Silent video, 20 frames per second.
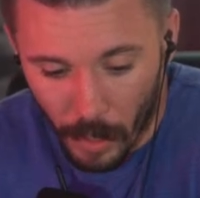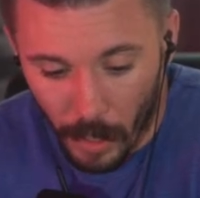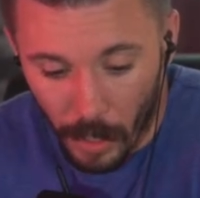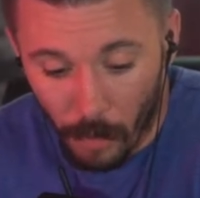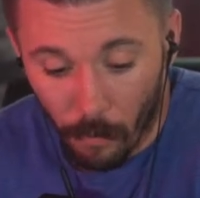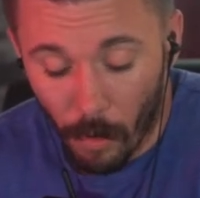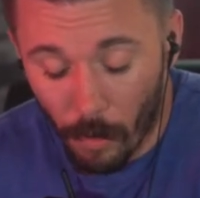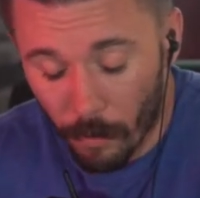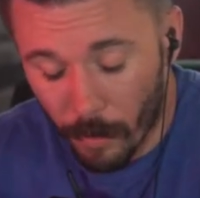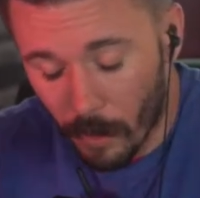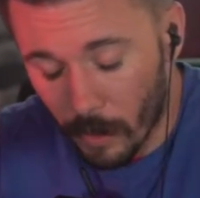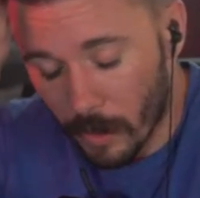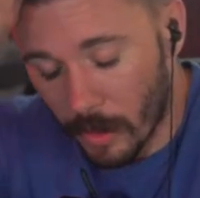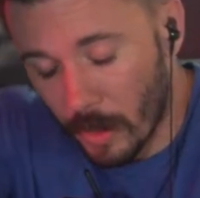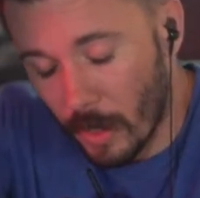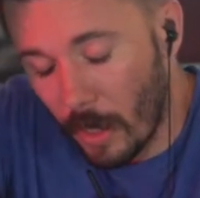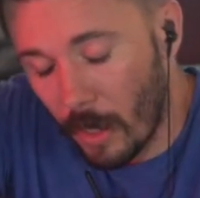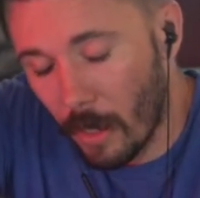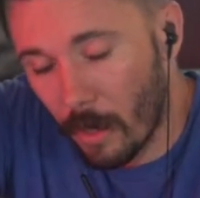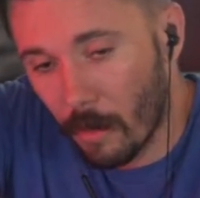What we're going to
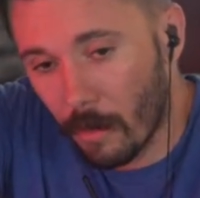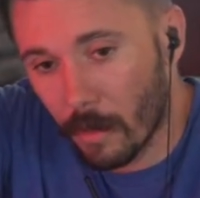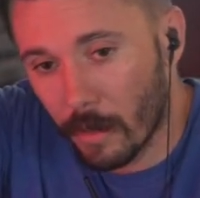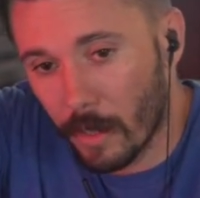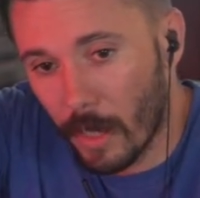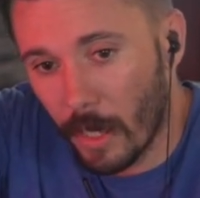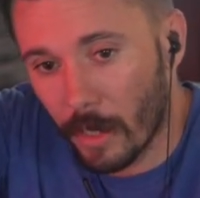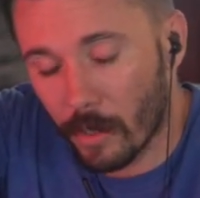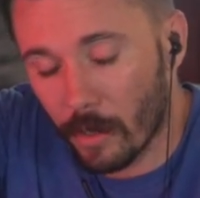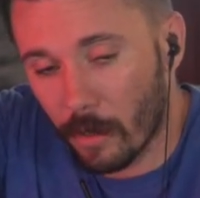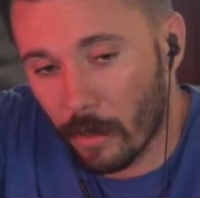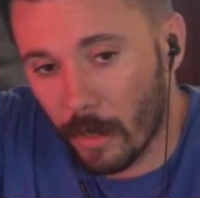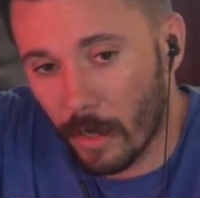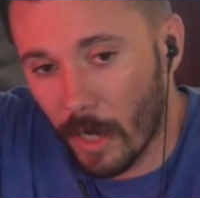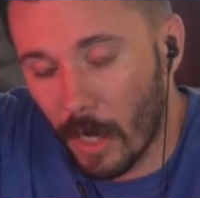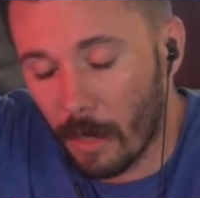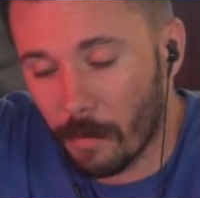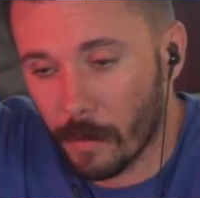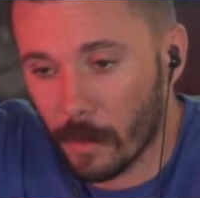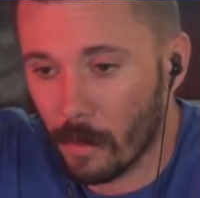see here is actually
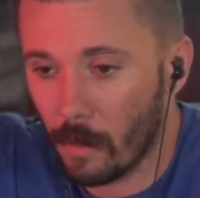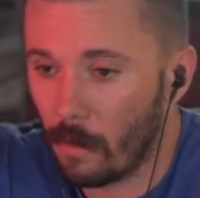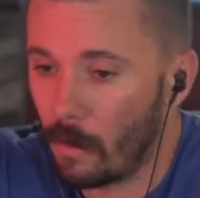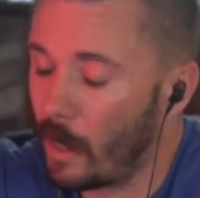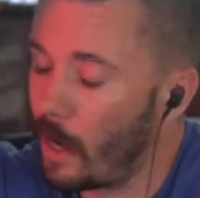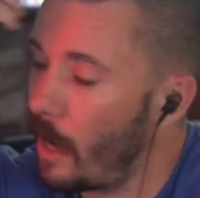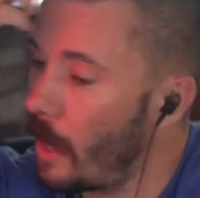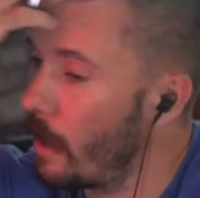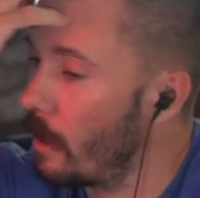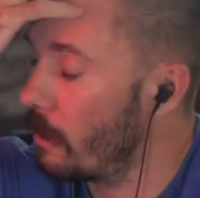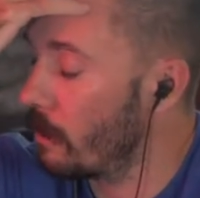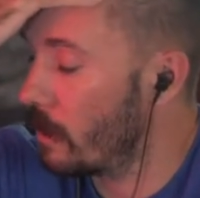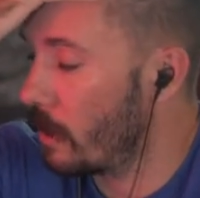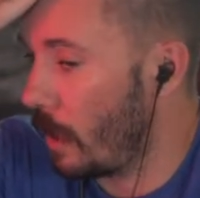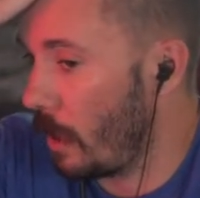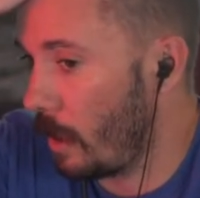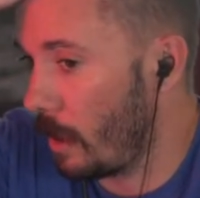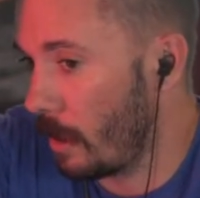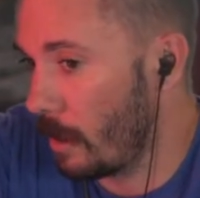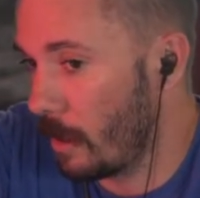cops in Ohio
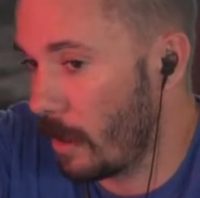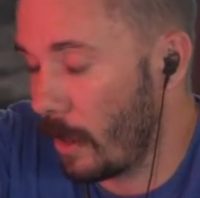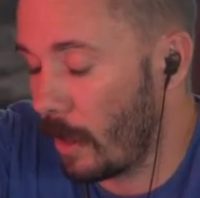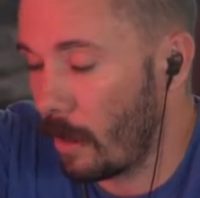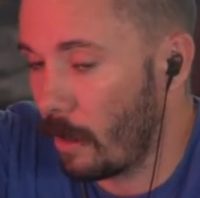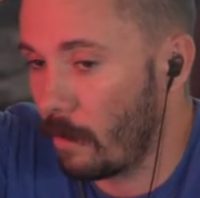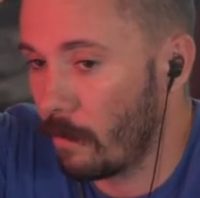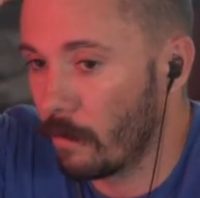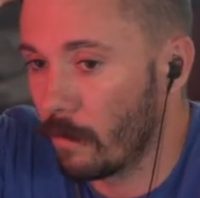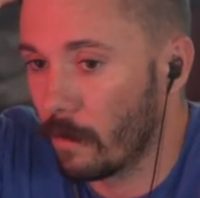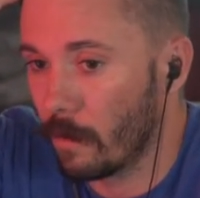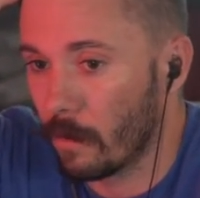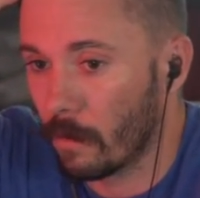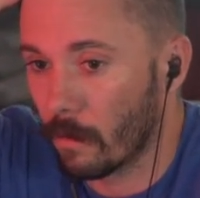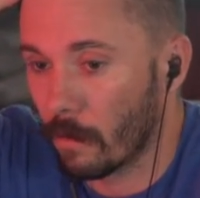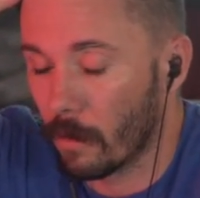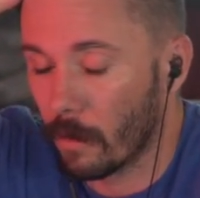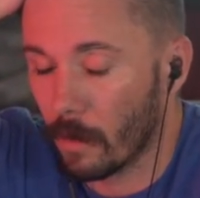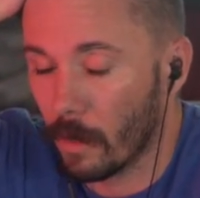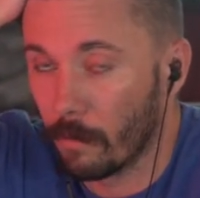taking down
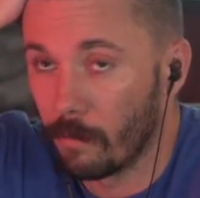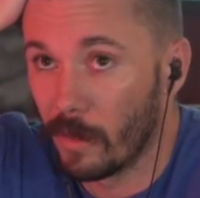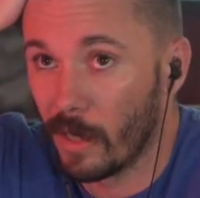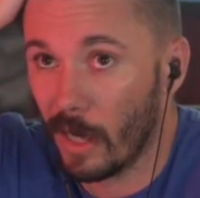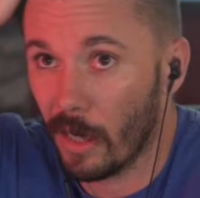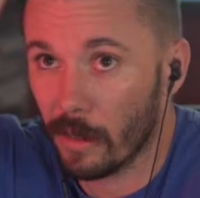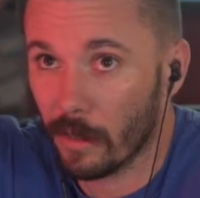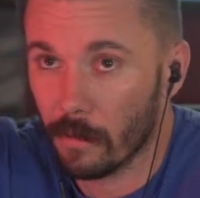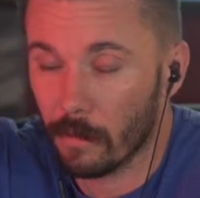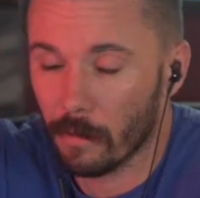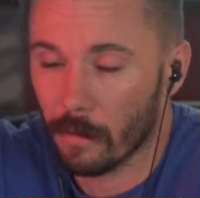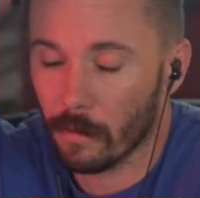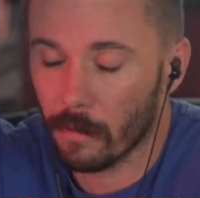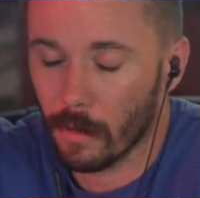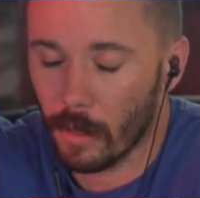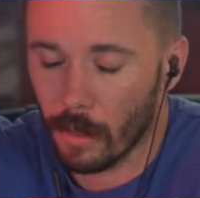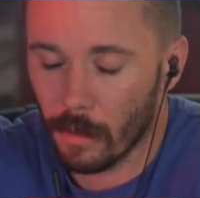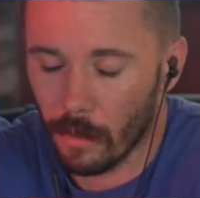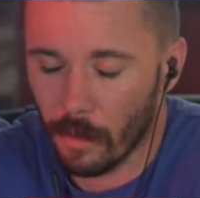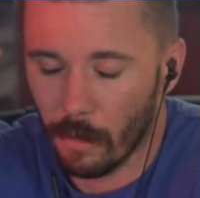or
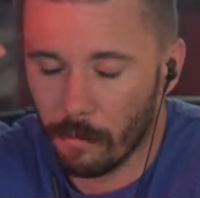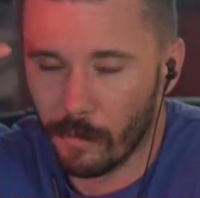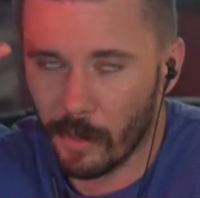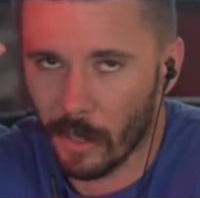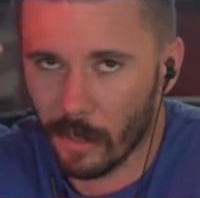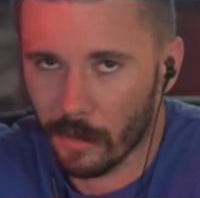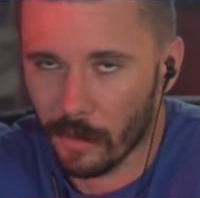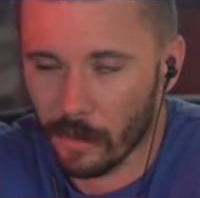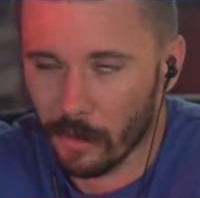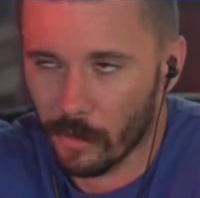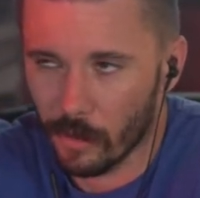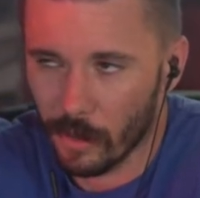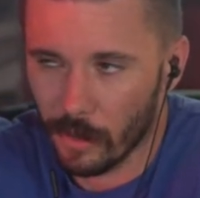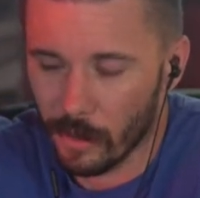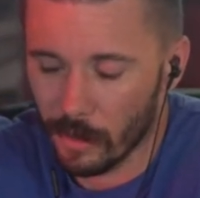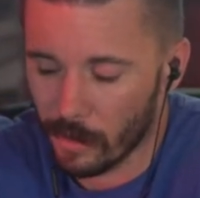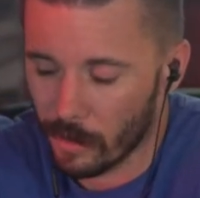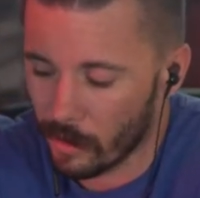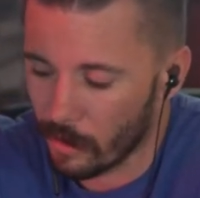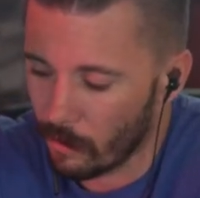abducting.
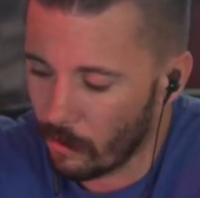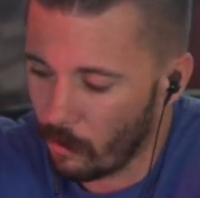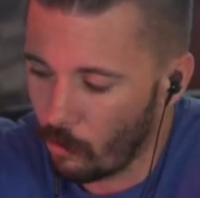Jeez,